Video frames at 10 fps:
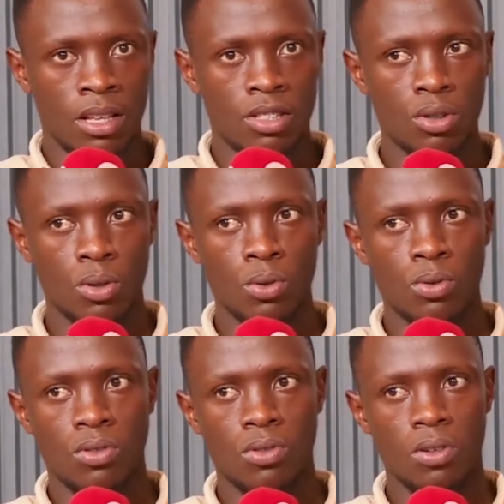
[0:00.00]
So
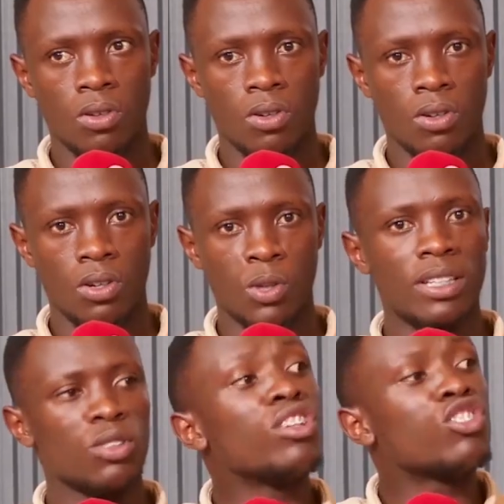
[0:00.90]
it
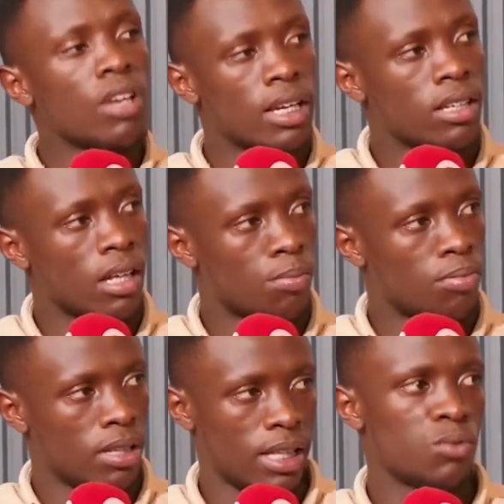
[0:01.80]
was only to get help
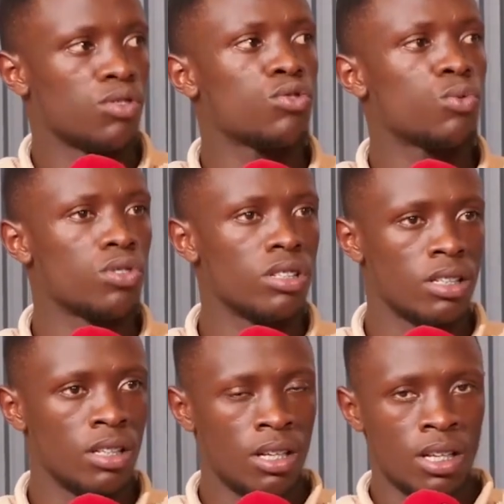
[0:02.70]
that we stood.
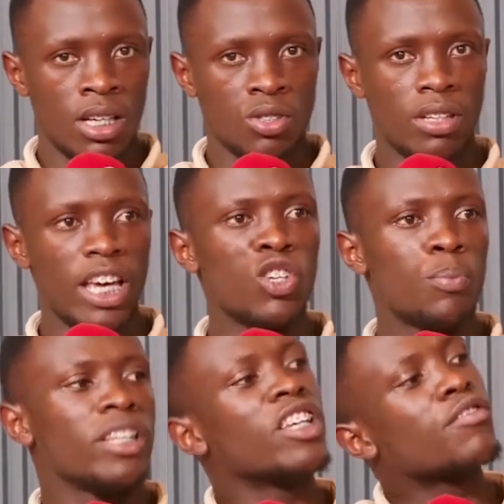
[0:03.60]
So the NUP
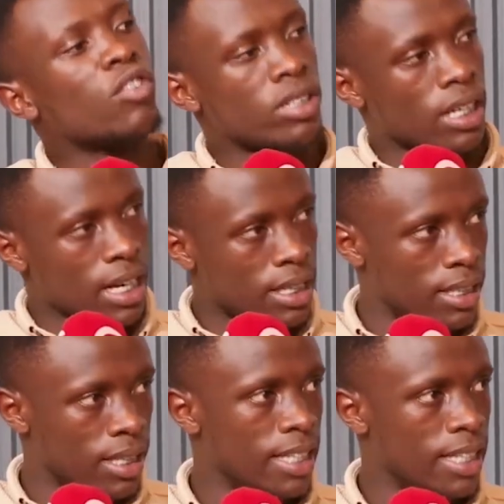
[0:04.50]
didn't front a candidate.